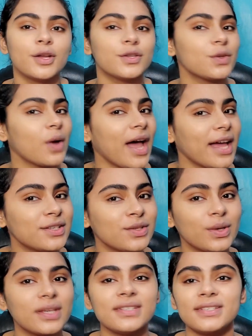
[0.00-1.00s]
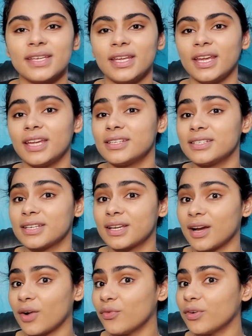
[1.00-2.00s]
So as you can see, it
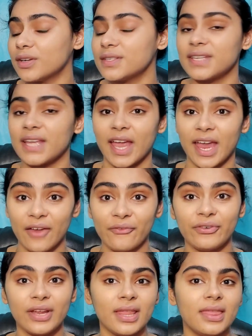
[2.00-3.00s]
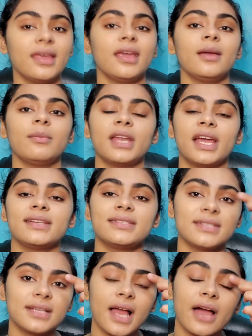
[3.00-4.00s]
covers everything, but I
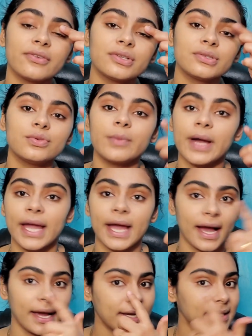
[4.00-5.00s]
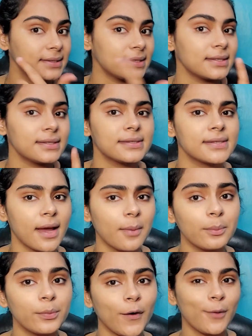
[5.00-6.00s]
still have to do my eyes and
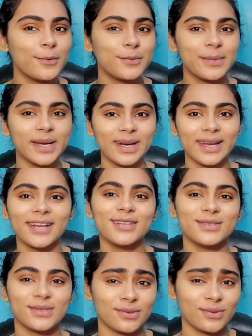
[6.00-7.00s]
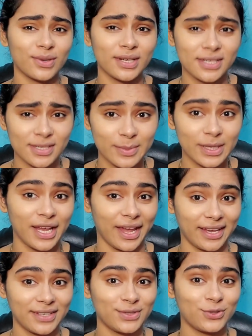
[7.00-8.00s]
some problem areas, so a little bit
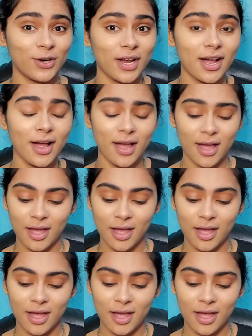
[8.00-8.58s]
extra.